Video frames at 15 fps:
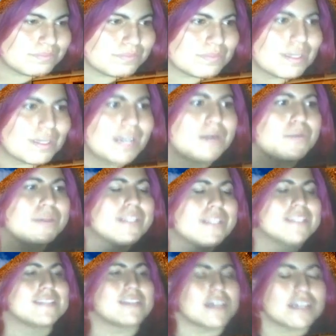Okay, when
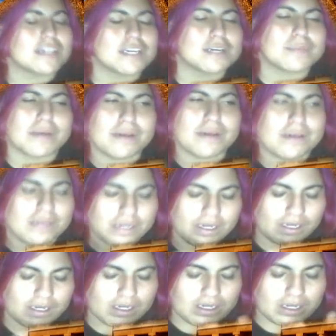he's talking about
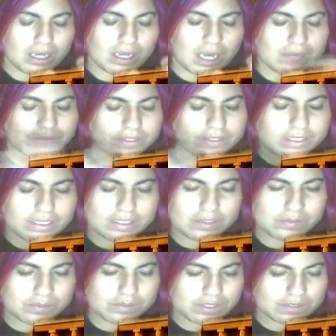everything
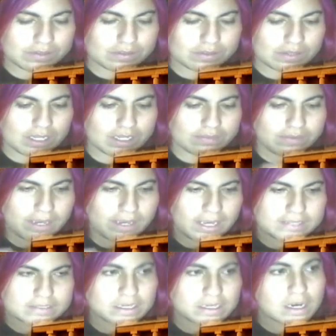in, in life
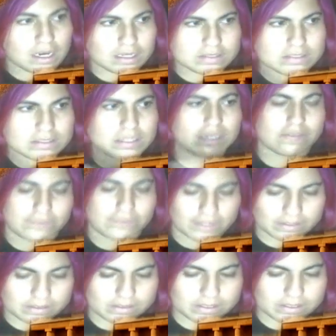has a cause and
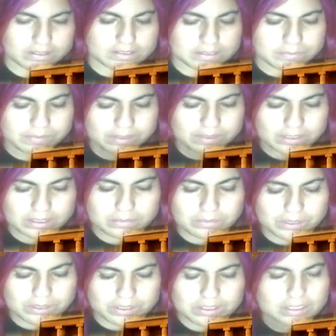effect. And simply
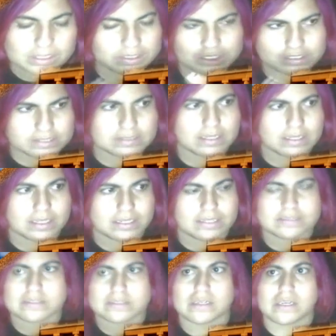put, it's just, it
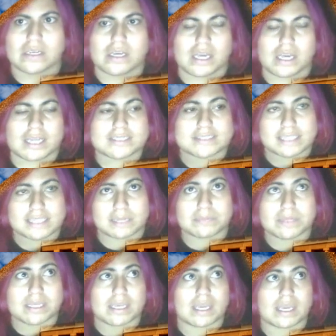is. The same
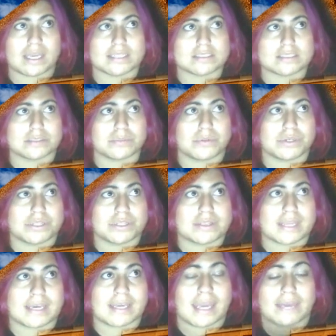thing as you put
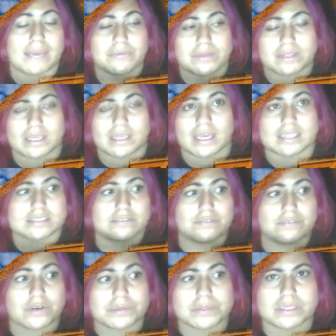that everything has a
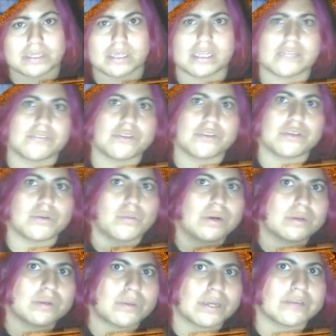formula. If you do it
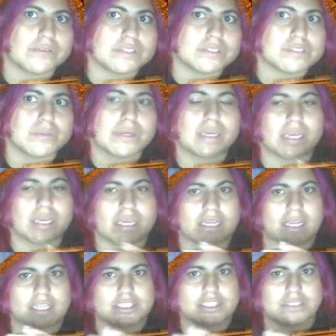one way or this way, it can
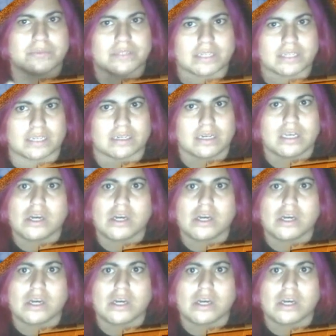actually be done